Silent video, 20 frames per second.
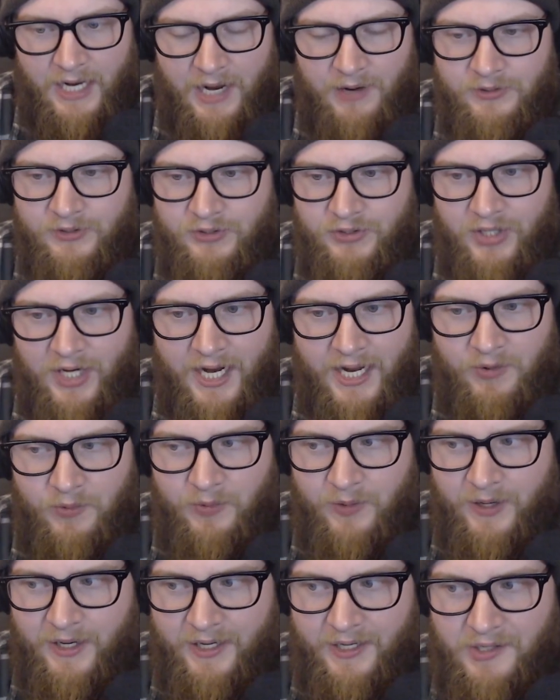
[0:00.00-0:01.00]
I would try it
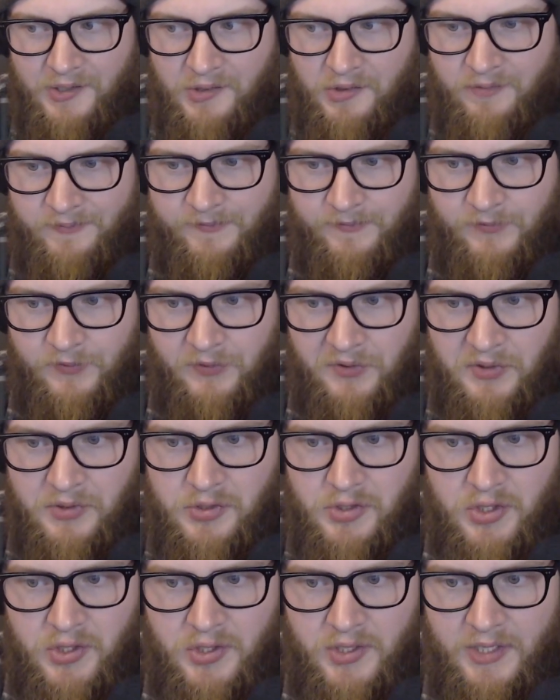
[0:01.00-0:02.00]
where it is
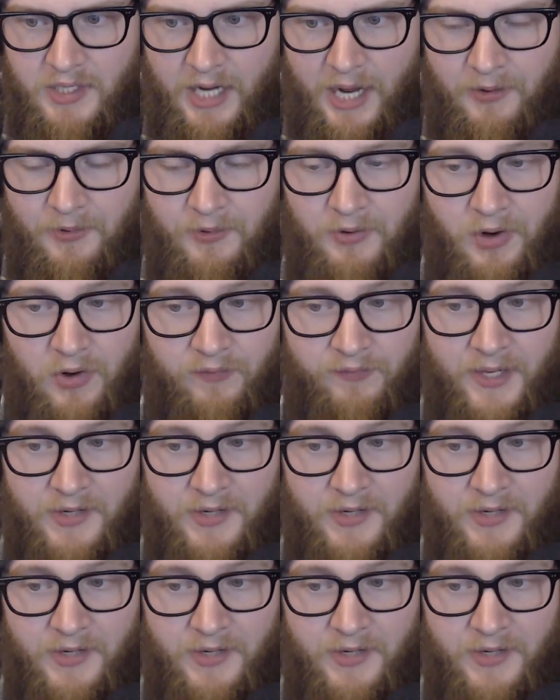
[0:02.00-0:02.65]
first. I don't know